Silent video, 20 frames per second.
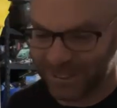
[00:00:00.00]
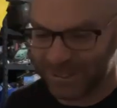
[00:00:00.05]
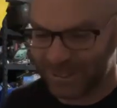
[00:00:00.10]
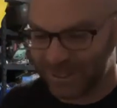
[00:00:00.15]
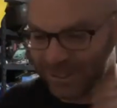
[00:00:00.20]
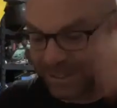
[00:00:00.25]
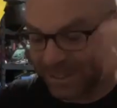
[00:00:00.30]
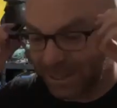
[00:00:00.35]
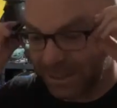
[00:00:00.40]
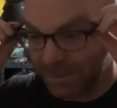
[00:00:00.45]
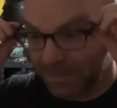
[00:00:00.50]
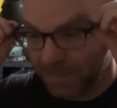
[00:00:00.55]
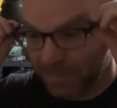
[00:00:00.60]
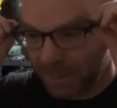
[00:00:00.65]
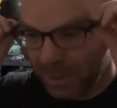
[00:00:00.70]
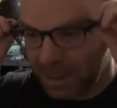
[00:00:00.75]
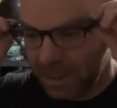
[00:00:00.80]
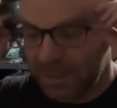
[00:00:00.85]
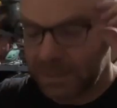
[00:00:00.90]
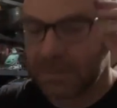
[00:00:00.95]
Australia.
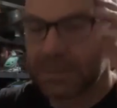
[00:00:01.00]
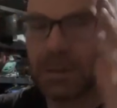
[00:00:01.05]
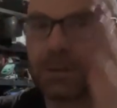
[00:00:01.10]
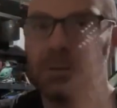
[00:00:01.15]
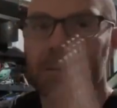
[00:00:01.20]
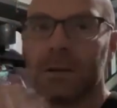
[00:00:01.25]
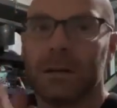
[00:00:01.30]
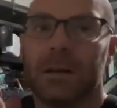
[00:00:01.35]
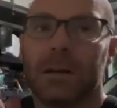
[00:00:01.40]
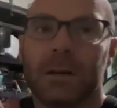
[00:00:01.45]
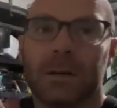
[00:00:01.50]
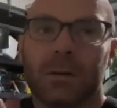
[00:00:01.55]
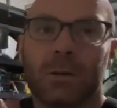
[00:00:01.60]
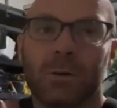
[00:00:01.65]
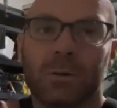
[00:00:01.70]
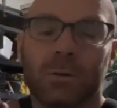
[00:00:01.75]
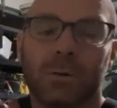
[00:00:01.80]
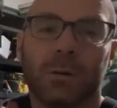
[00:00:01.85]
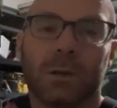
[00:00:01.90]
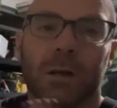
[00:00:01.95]
So
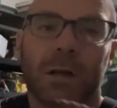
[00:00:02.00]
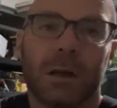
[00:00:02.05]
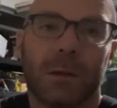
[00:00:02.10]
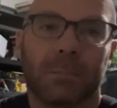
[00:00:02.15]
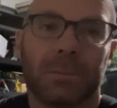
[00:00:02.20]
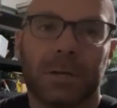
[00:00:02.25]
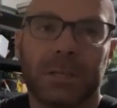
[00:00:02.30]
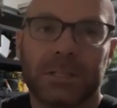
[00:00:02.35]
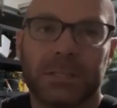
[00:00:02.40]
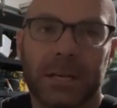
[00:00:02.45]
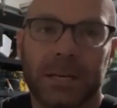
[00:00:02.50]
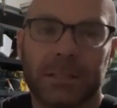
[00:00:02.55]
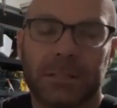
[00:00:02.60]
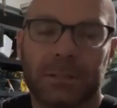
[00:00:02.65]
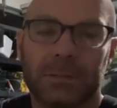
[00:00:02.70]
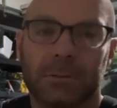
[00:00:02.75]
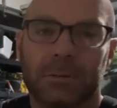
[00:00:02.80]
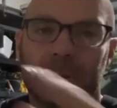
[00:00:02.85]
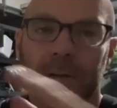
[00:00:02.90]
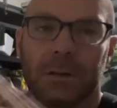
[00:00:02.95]
cool. Appreciate
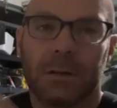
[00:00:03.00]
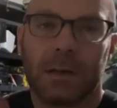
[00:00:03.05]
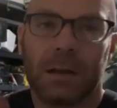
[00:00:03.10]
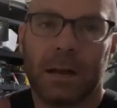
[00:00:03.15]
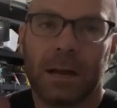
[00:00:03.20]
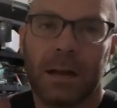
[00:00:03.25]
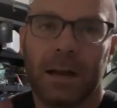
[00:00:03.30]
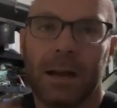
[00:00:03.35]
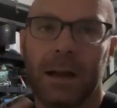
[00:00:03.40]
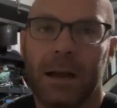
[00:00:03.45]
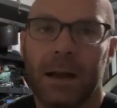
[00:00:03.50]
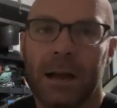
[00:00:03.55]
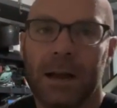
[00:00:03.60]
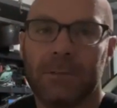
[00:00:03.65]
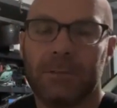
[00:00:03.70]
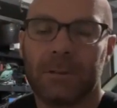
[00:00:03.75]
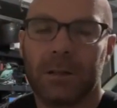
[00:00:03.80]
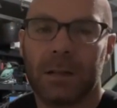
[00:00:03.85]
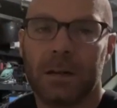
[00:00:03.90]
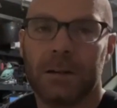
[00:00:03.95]
you. Uh,
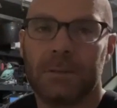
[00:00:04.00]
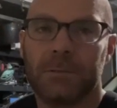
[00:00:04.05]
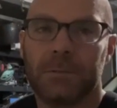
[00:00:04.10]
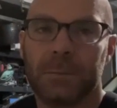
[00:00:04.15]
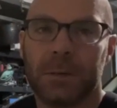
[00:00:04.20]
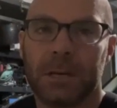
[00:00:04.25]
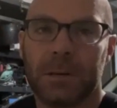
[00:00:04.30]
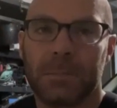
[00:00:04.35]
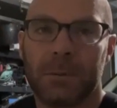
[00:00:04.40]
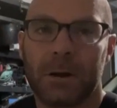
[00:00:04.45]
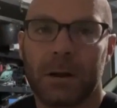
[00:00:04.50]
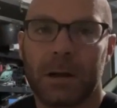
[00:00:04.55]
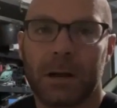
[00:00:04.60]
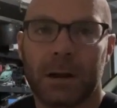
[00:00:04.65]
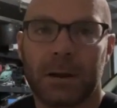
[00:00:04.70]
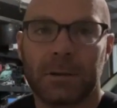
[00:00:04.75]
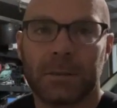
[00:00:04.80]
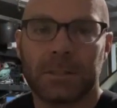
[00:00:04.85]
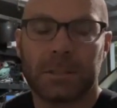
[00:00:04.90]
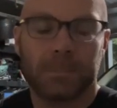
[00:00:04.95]
I've loved being a part of
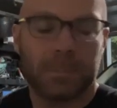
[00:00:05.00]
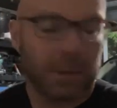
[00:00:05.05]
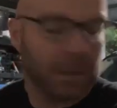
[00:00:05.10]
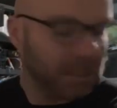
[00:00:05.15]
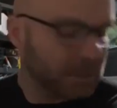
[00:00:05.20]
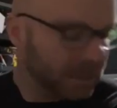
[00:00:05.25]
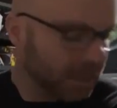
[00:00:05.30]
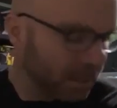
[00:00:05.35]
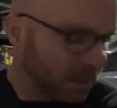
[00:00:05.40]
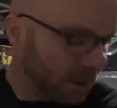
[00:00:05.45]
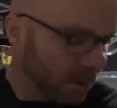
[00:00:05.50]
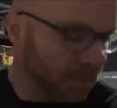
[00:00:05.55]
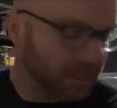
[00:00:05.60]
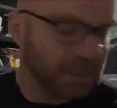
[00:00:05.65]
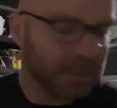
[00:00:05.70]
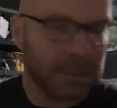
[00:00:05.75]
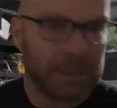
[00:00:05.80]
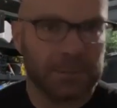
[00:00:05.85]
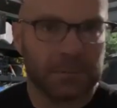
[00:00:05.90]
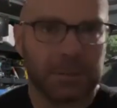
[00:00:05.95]
RC Paint Chat.
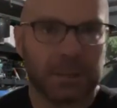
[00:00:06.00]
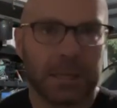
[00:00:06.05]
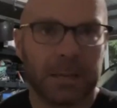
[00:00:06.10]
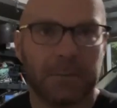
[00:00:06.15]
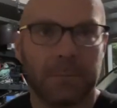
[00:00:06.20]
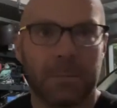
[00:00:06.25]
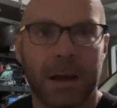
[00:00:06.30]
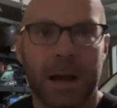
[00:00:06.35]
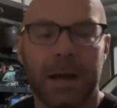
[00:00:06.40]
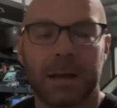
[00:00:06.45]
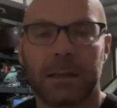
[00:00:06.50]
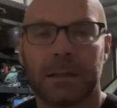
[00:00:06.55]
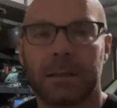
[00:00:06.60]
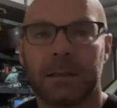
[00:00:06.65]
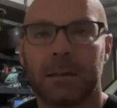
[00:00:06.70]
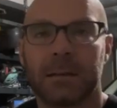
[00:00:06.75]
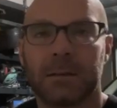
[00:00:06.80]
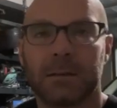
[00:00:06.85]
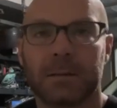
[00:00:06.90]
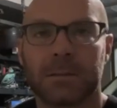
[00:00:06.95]
Always love to give back a
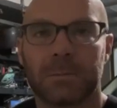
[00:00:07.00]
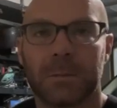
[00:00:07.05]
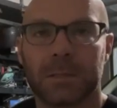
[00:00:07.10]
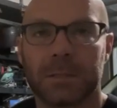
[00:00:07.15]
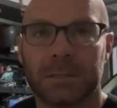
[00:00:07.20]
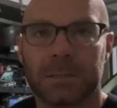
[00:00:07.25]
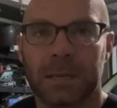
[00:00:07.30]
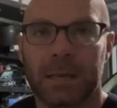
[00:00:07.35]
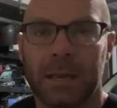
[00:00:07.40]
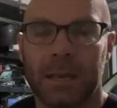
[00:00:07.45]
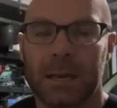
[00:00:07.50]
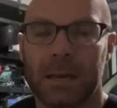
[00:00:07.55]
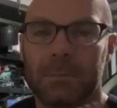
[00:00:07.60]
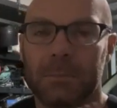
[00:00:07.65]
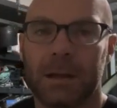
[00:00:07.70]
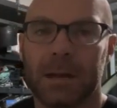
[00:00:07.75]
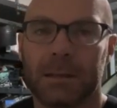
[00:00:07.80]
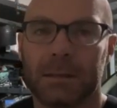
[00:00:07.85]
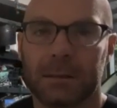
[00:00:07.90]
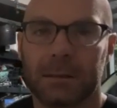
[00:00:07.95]
little as much as I can. I'm
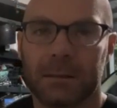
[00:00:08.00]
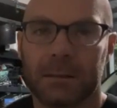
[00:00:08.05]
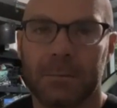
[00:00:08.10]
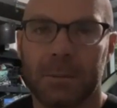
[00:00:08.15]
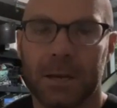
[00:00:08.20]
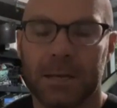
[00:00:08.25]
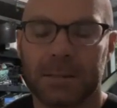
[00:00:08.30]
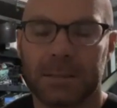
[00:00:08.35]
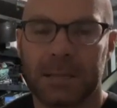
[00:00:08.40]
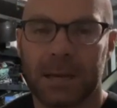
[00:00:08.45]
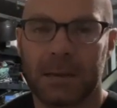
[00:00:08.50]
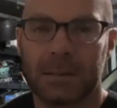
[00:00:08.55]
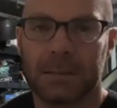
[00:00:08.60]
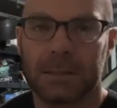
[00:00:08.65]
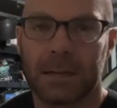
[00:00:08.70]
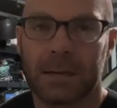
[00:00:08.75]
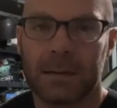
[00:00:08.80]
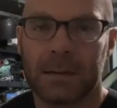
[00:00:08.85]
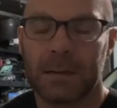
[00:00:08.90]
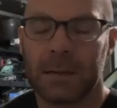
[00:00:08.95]
not the best out
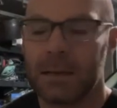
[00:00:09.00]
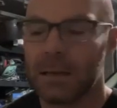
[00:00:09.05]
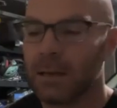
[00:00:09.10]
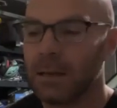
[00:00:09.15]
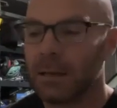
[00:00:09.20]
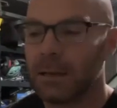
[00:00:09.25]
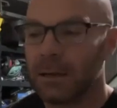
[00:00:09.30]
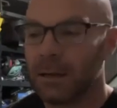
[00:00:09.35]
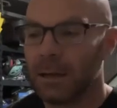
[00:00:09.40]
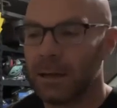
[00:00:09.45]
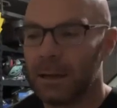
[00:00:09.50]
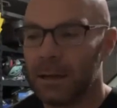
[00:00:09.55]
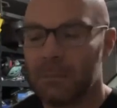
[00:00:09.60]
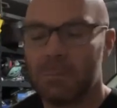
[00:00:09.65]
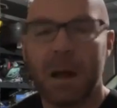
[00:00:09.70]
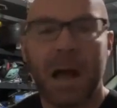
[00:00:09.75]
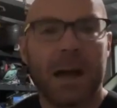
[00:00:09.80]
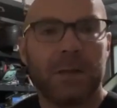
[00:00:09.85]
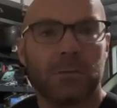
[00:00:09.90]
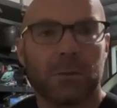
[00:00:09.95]
there. Uh,
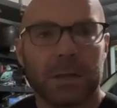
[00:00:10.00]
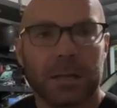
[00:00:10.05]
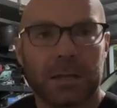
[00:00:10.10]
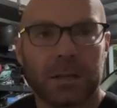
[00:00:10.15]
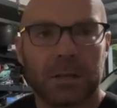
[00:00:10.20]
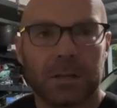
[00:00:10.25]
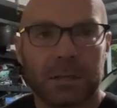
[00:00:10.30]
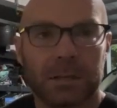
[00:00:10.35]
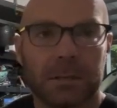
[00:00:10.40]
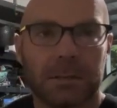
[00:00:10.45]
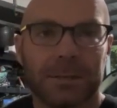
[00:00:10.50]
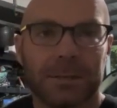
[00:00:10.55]
I'm halfway good.